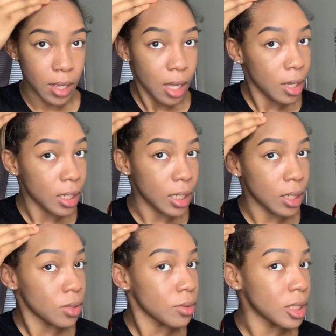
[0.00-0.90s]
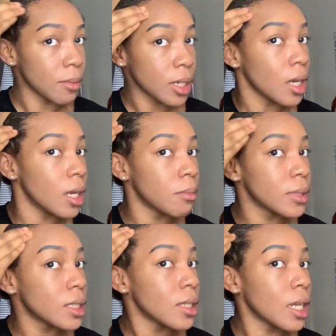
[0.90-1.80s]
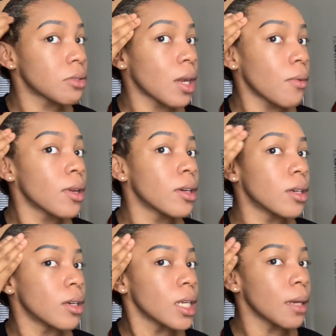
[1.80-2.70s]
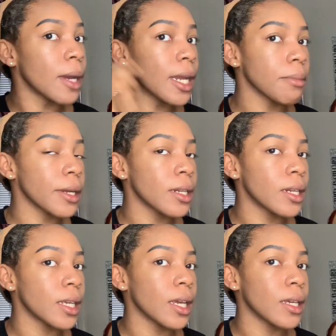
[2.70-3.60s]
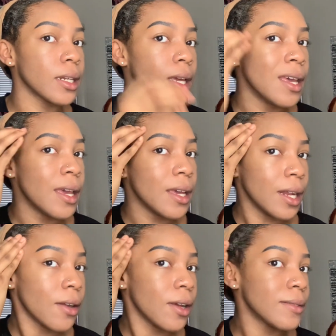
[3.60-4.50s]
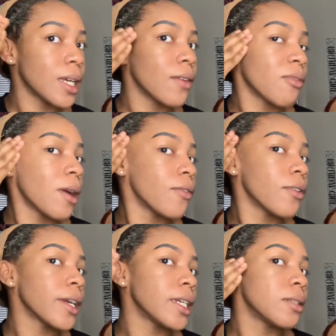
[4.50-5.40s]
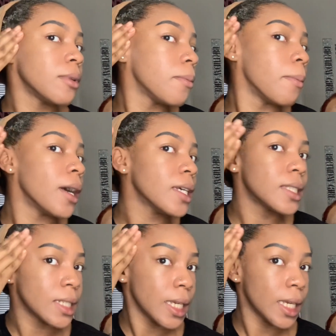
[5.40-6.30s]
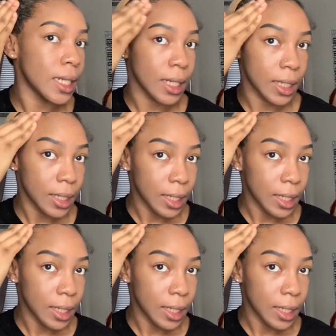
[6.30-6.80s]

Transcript: because when summer comes, that's when I want to get my hair braided again, and I don't have time for my forehead to be bussin',